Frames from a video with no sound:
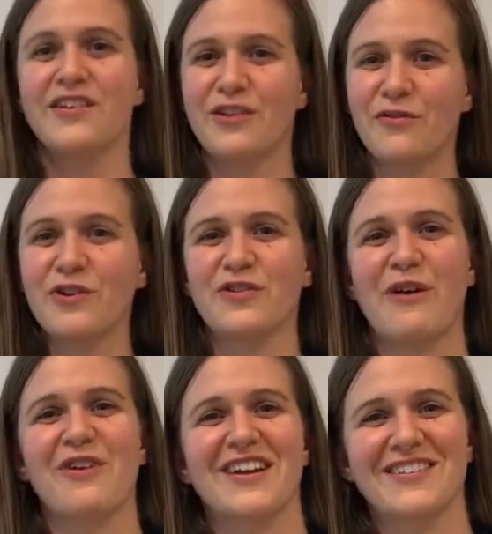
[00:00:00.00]
So first
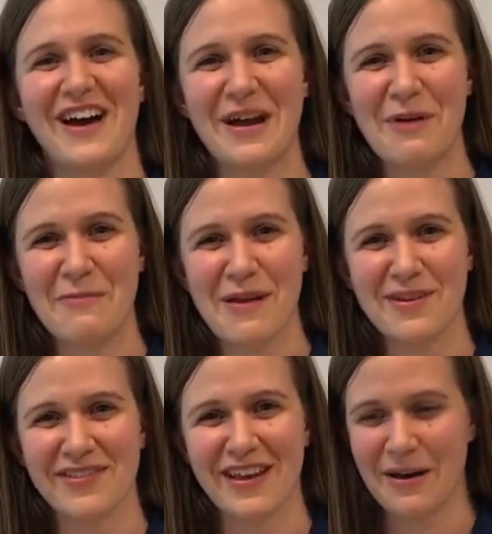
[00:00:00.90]
of all, we're going to talk about
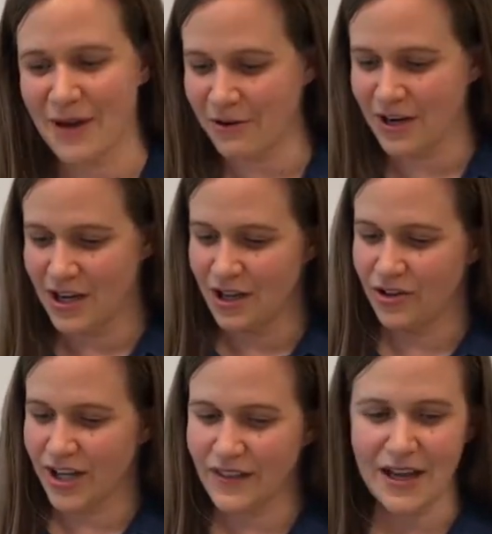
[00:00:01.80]
babies that come out
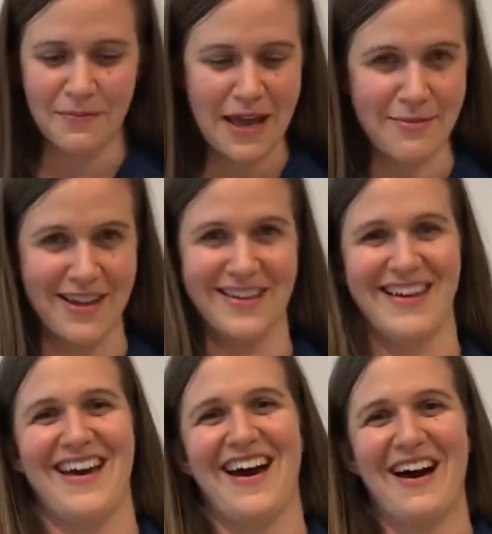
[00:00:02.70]
looking like a baby.
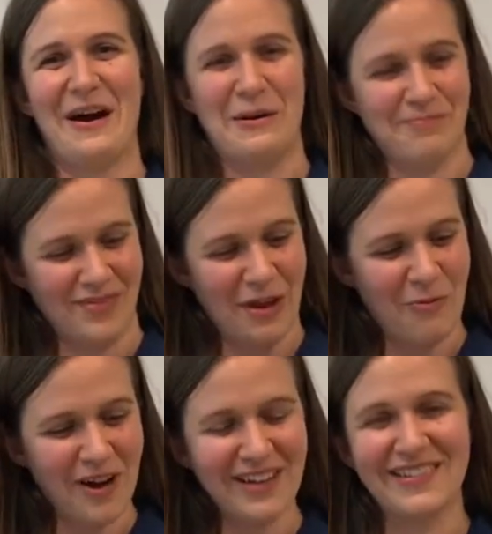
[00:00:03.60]

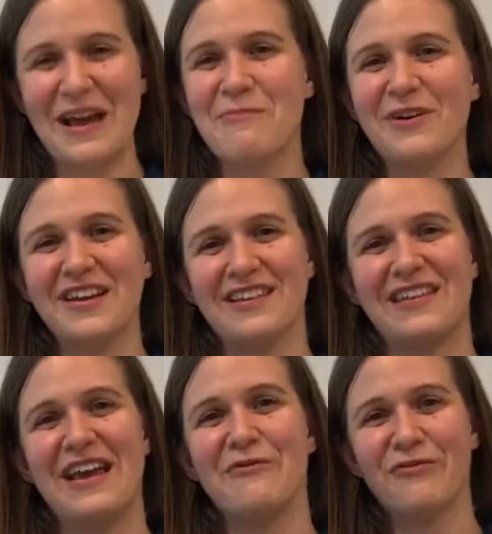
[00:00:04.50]
One example
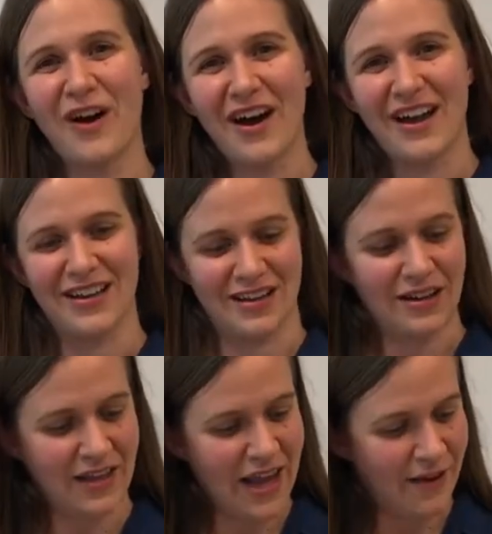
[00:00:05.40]
is a fawn.
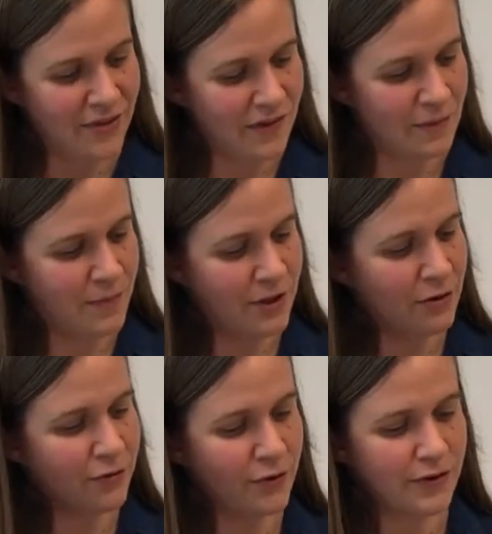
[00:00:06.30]
They have these
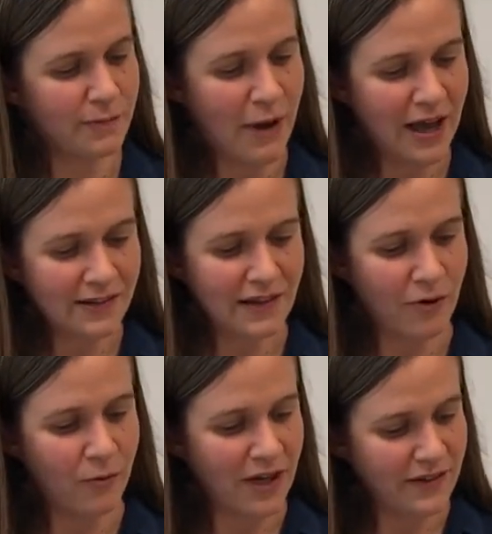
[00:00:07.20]
beautiful spots,
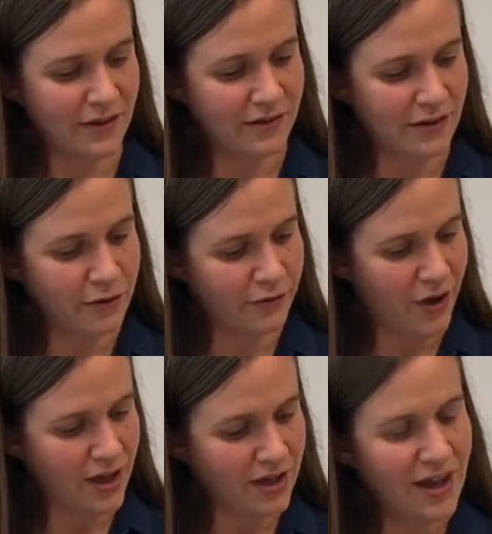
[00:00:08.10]
our white-tailed deer
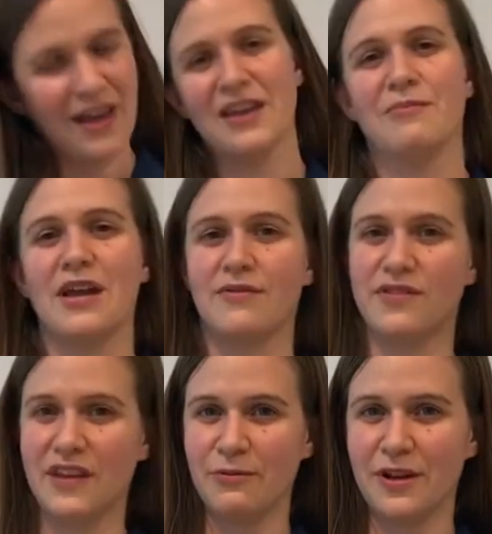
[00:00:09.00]
fawn. You may have
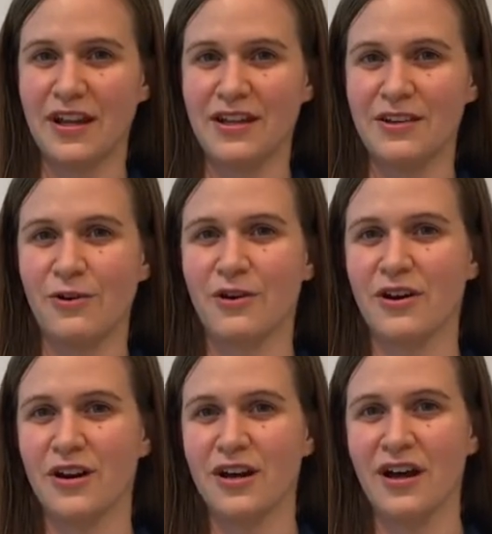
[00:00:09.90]
seen one in
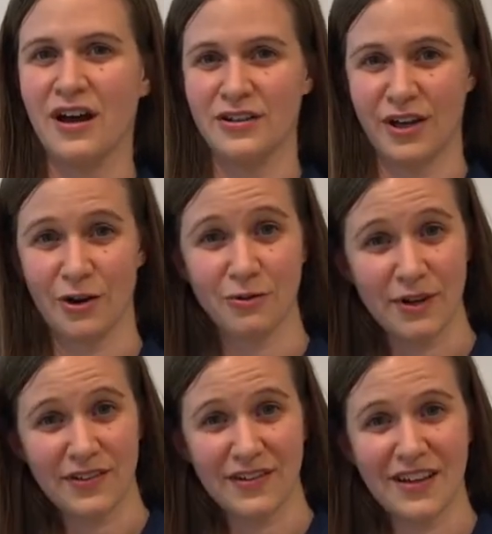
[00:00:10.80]
your yard
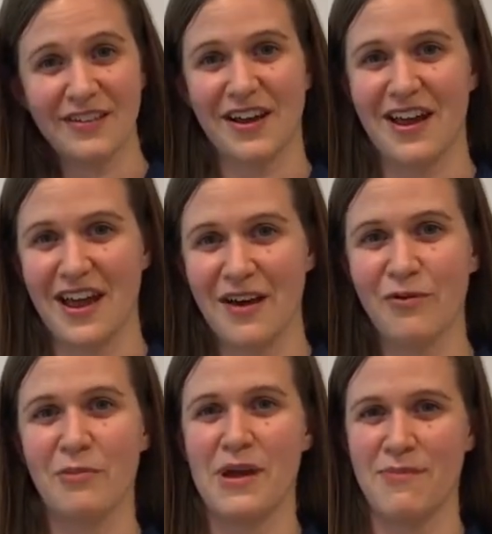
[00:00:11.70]
recently like I
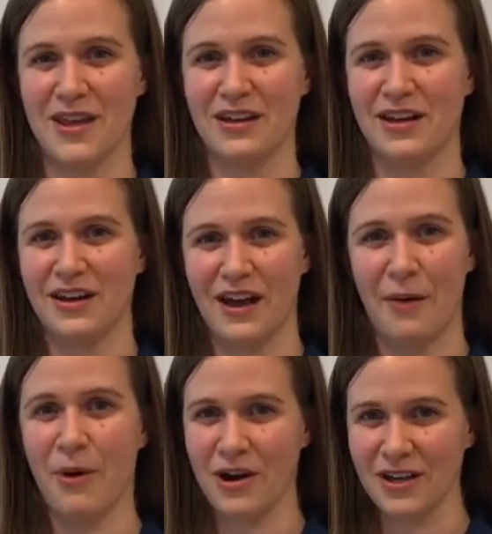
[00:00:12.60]
have, or maybe in
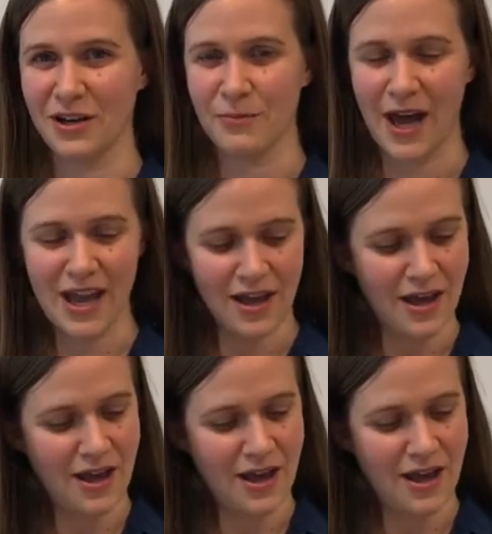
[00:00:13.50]
a park nearby.